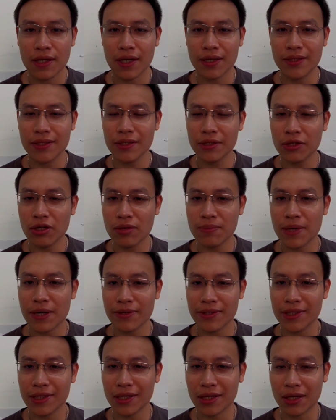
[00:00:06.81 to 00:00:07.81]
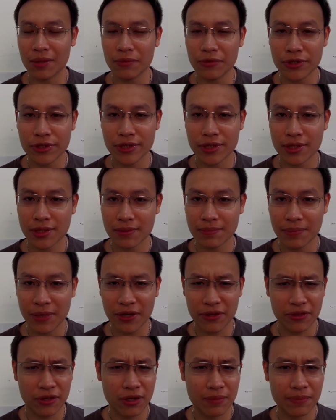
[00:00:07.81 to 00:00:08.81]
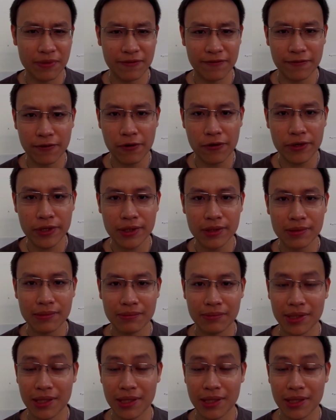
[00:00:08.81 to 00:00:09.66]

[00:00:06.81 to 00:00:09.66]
I didn't know about the Comrades Marathon before,